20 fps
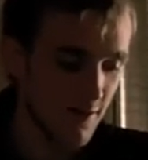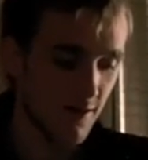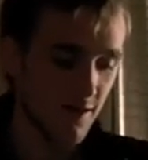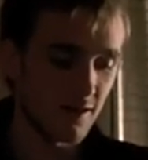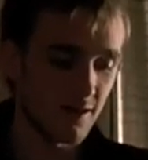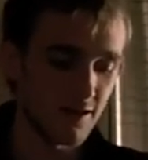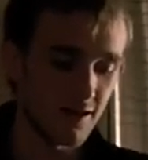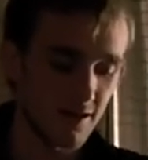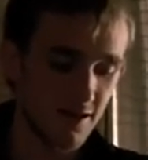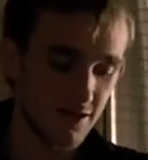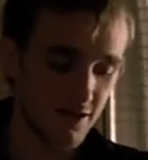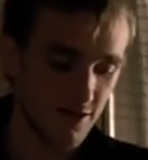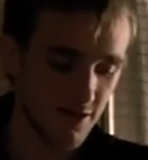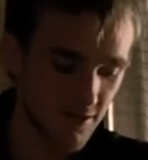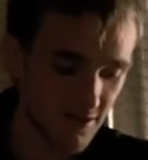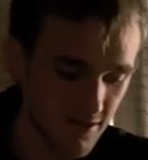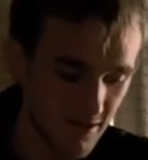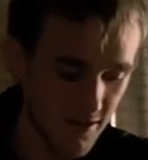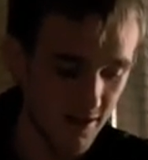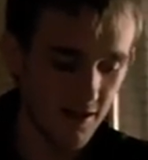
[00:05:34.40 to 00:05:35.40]
And then, as you
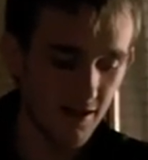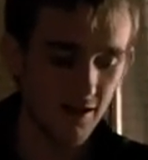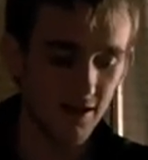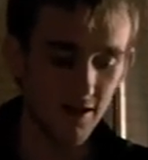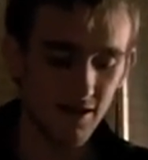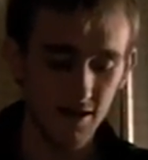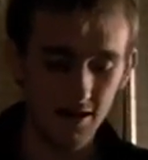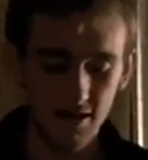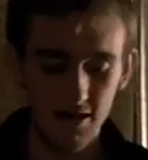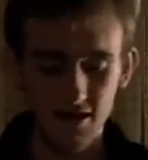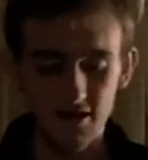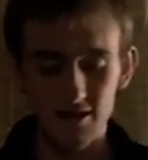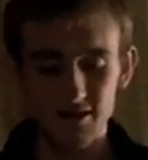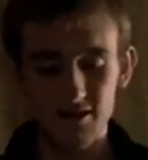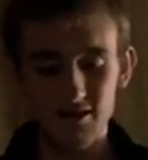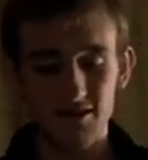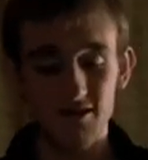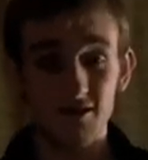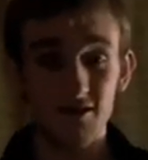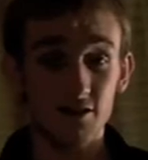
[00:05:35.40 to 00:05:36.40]
can see, it
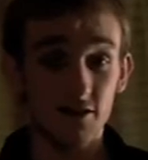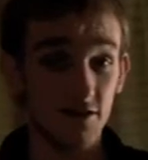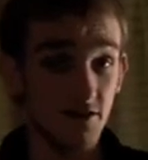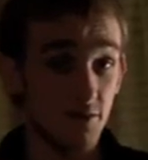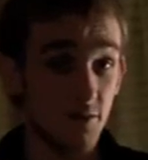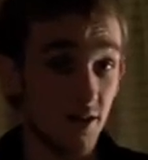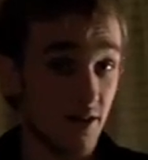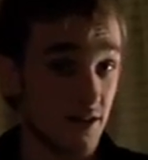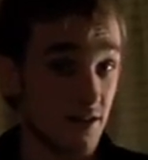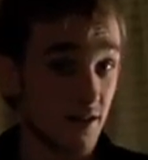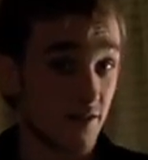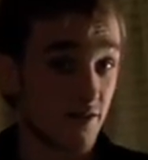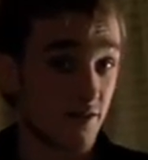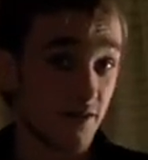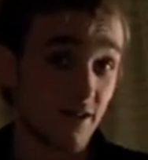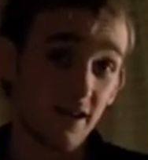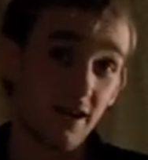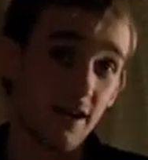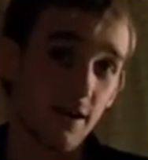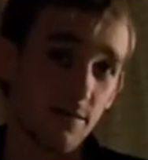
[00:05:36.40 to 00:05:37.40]
has the smart cover
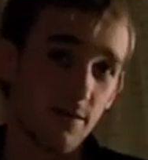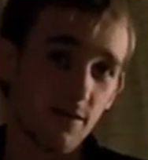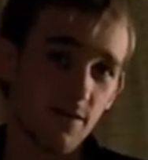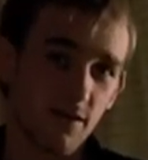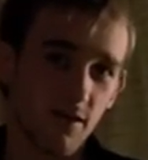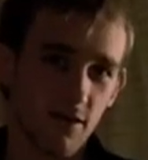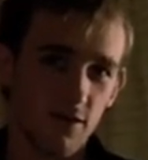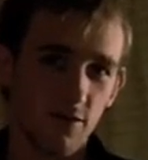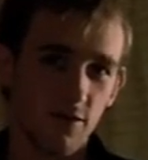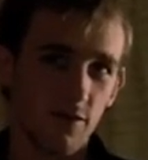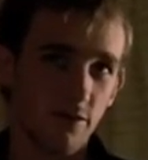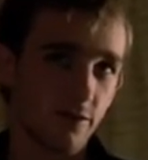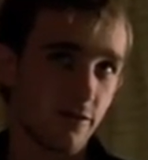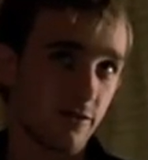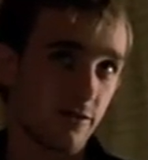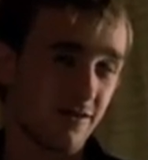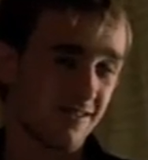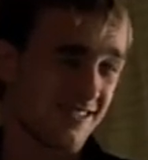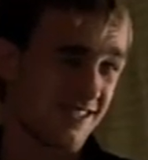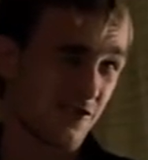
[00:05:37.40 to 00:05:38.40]
that Apple sells for
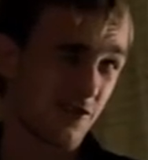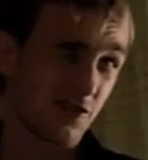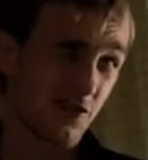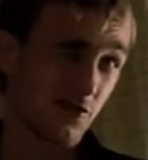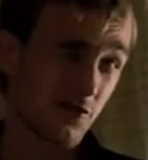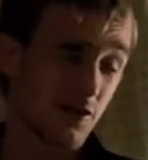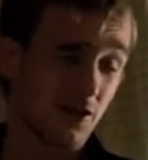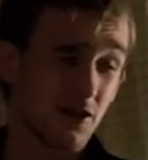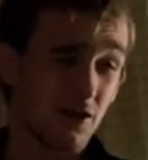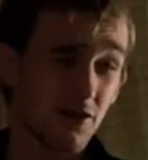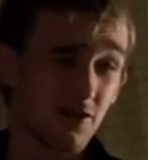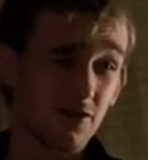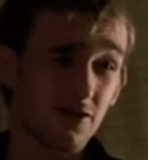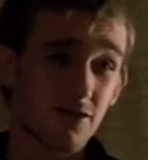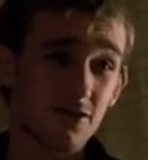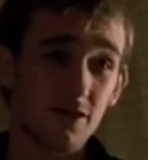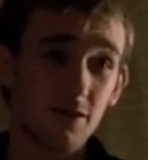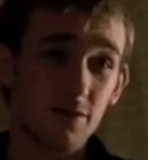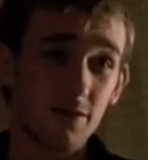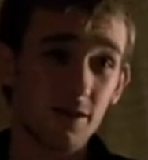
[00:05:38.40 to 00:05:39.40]
$33 or
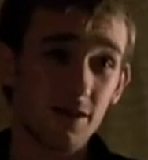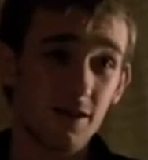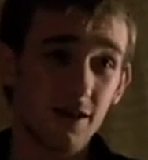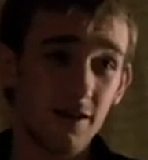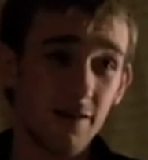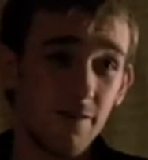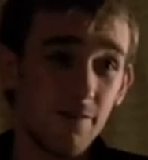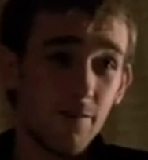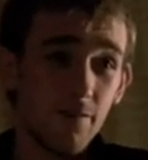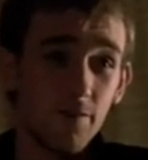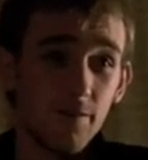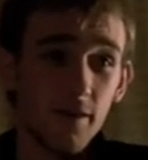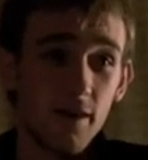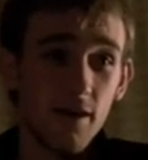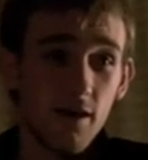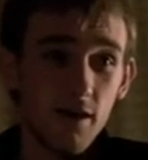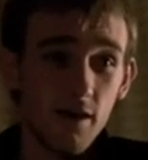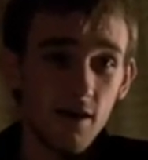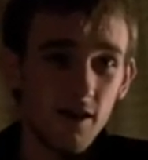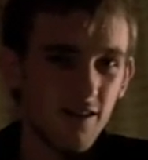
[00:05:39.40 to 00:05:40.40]
something like that.
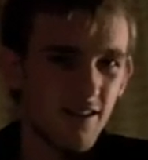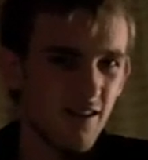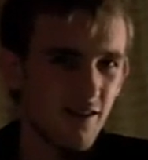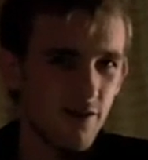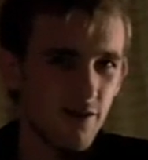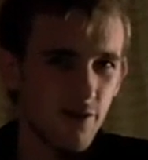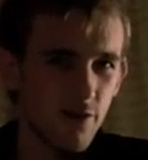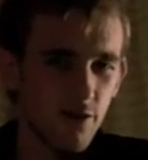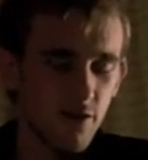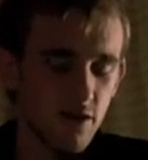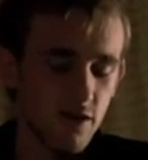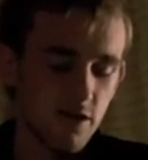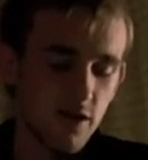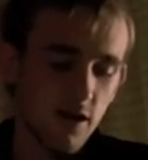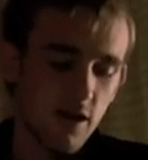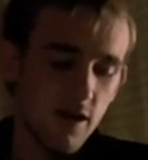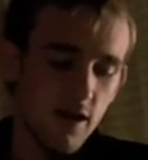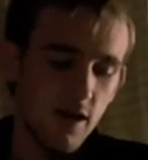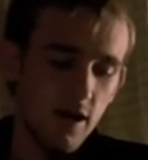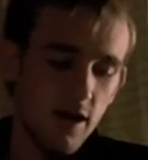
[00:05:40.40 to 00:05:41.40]
It's in the 30s,
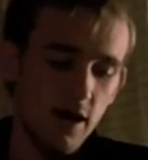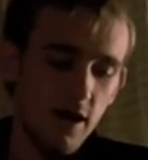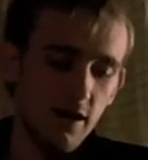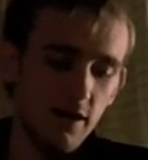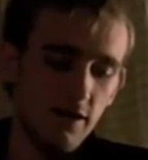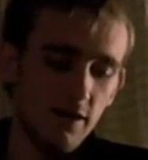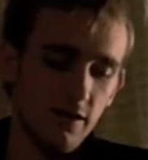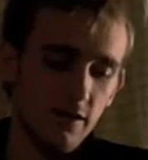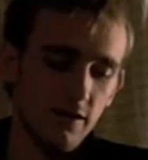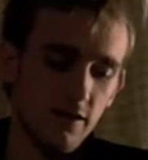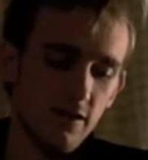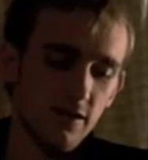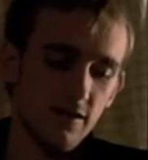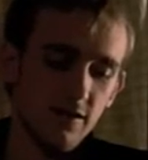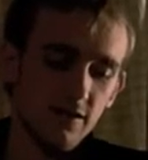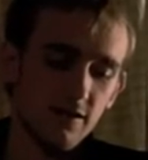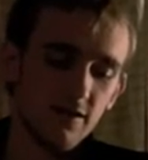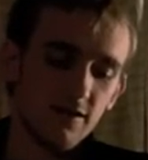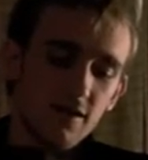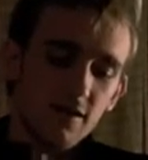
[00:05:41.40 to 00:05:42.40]
and it
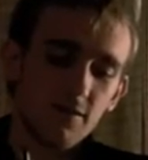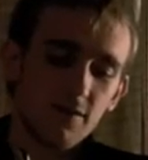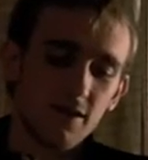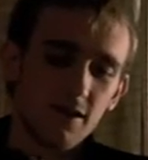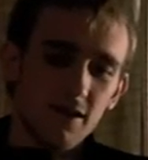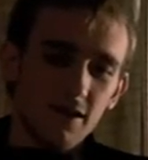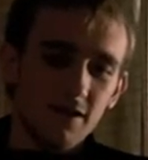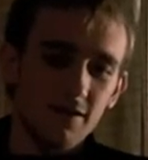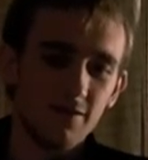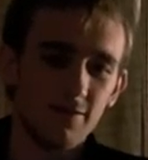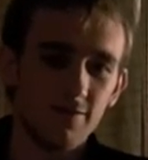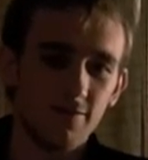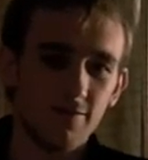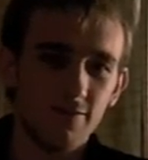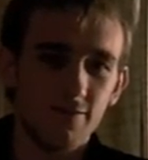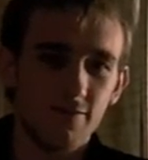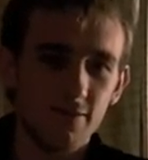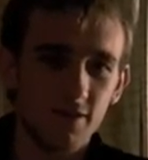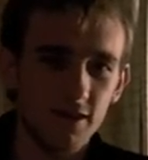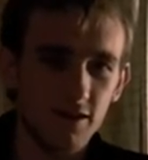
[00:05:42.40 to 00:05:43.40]
does the same thing.
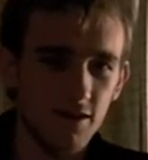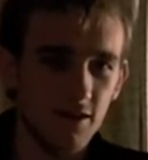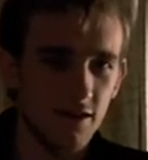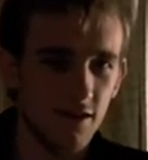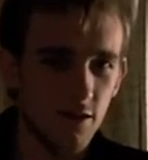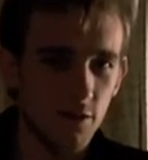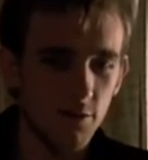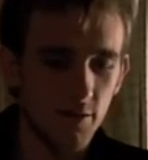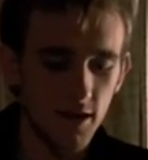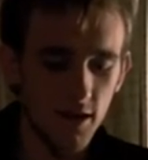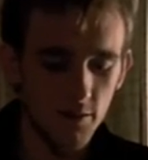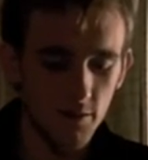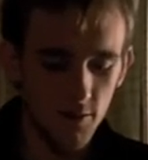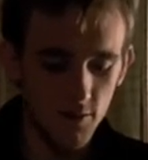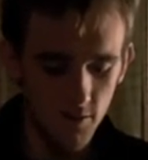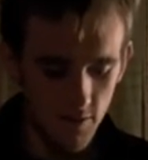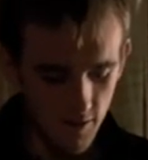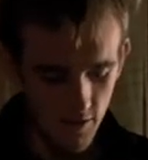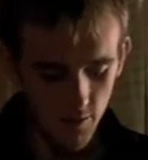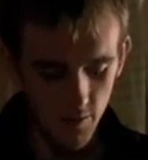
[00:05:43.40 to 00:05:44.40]
You can go
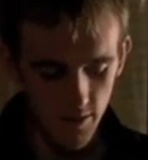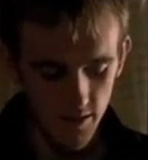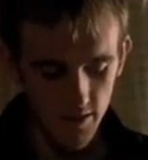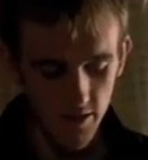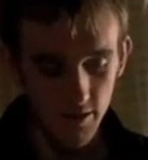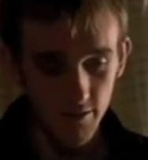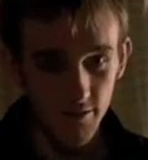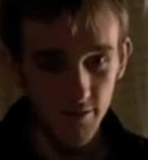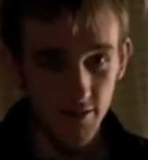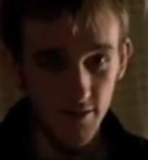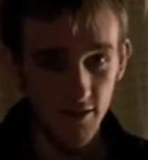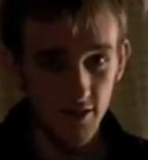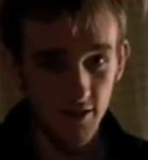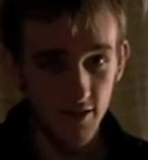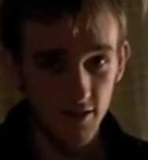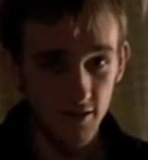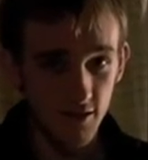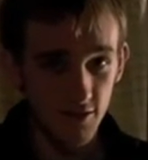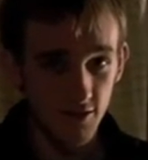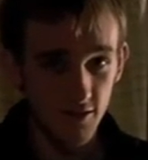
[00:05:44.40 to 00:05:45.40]
peekaboo, and it wakes up, and
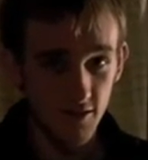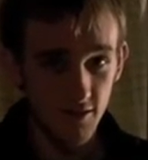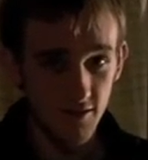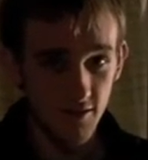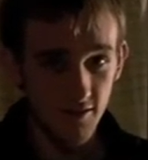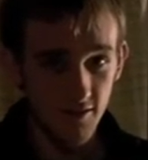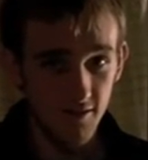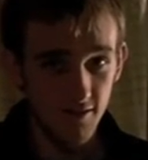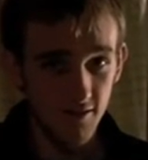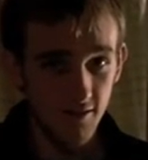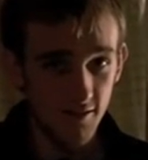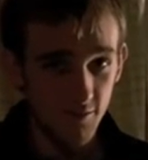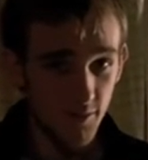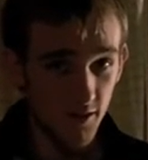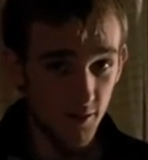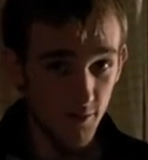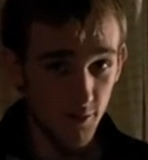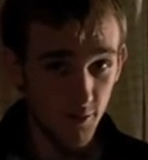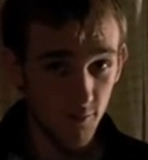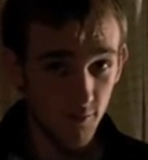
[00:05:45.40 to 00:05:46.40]
then close it.
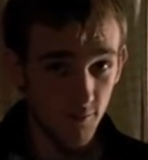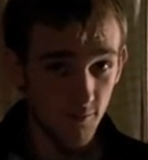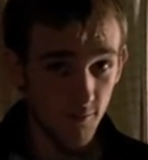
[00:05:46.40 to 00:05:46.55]
Peekaboo.